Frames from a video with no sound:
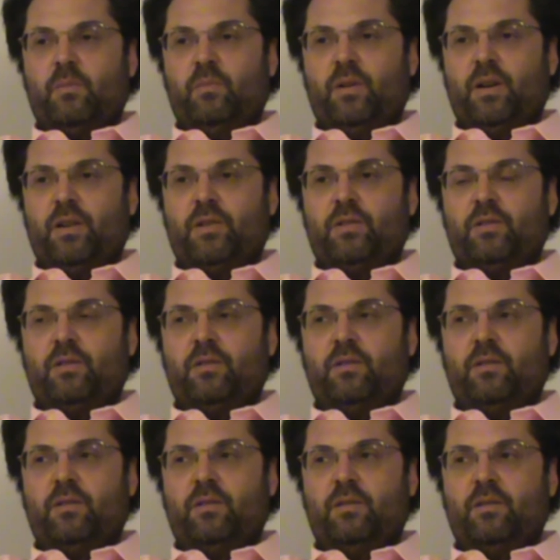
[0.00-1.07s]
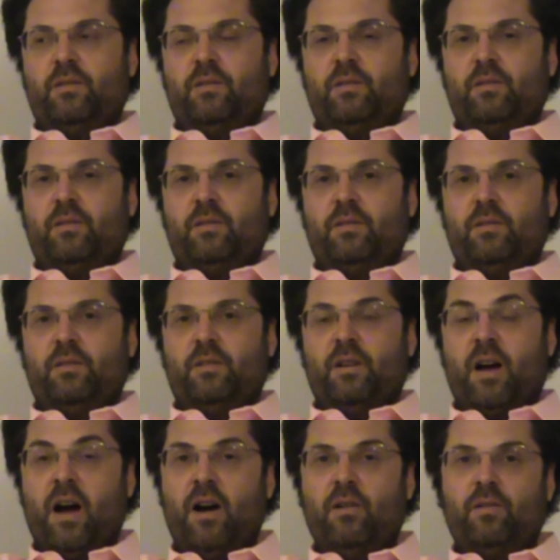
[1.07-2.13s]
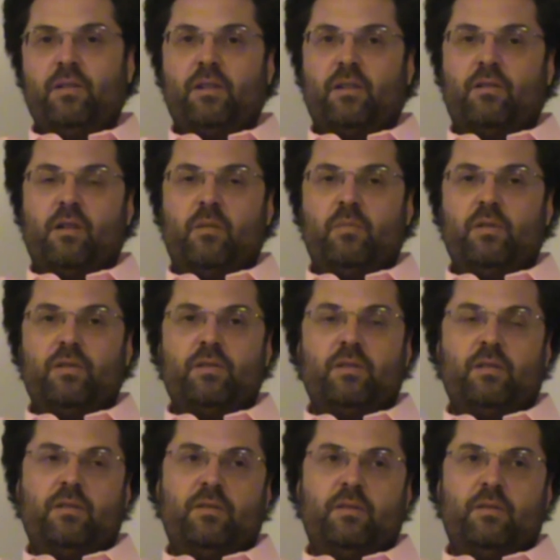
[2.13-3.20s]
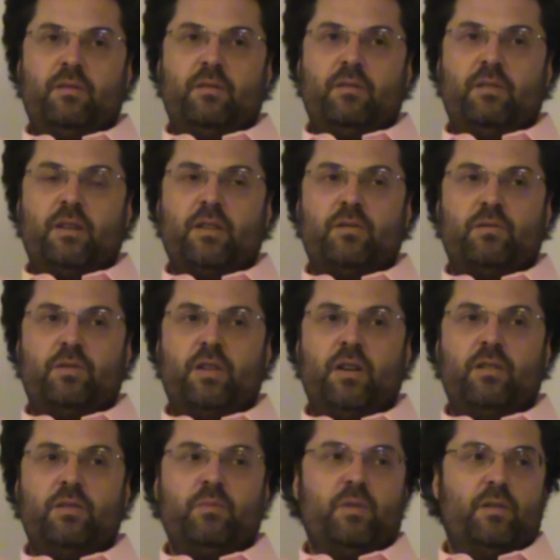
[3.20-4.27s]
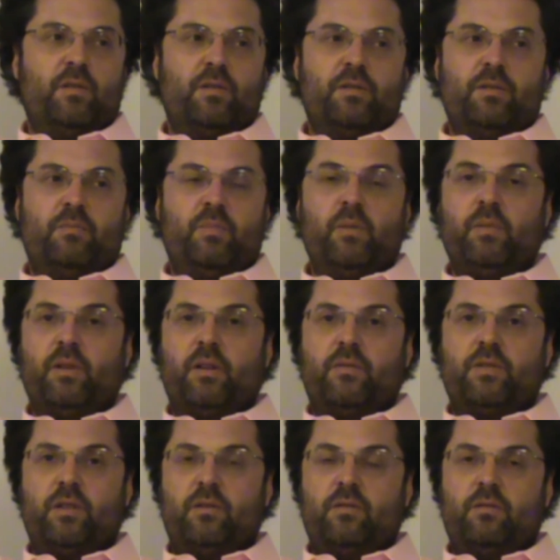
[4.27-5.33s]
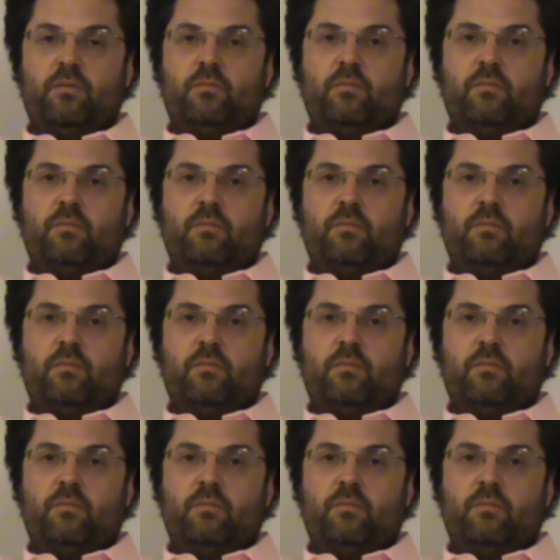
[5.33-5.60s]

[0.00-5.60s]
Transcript: But how it accomplished, it has to change because people have changed.